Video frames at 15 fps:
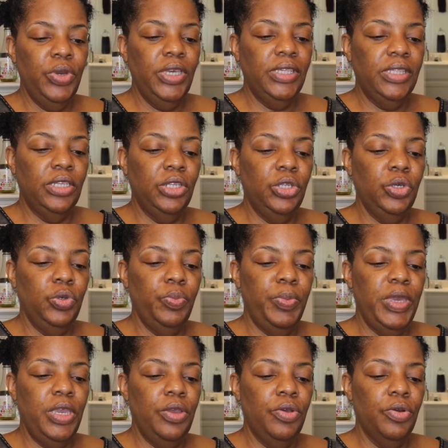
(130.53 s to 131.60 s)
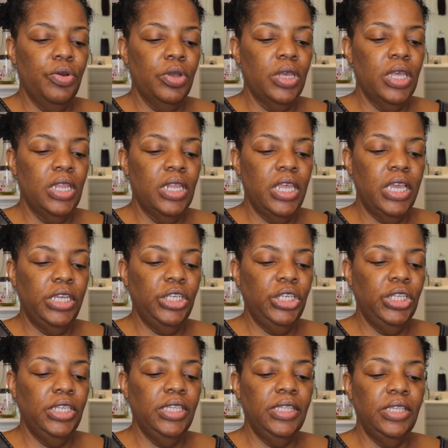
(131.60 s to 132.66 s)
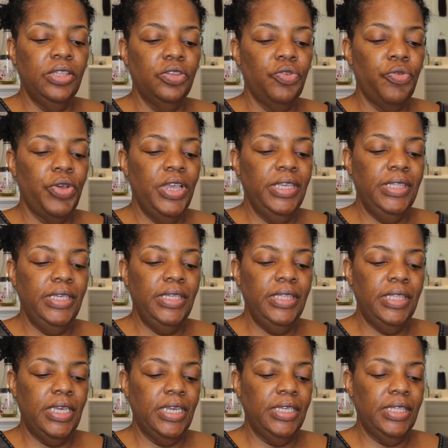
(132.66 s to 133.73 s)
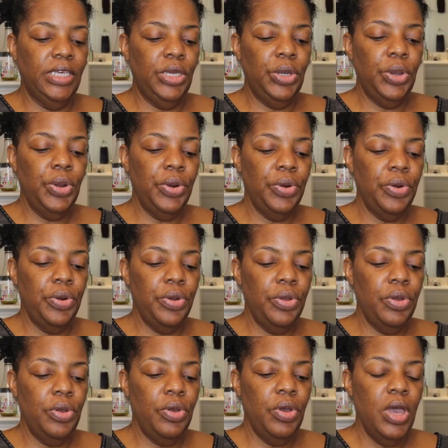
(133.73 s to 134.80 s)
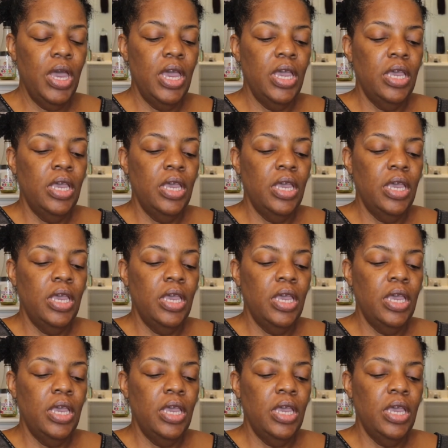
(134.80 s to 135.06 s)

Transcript: is the Doux Bee Girl collection this is crazy sexy curl